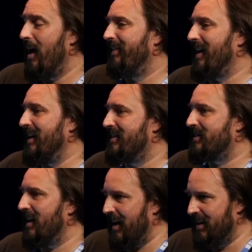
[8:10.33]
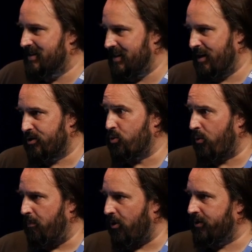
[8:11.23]
that it's easier to
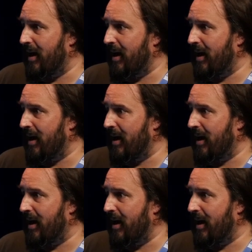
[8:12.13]
report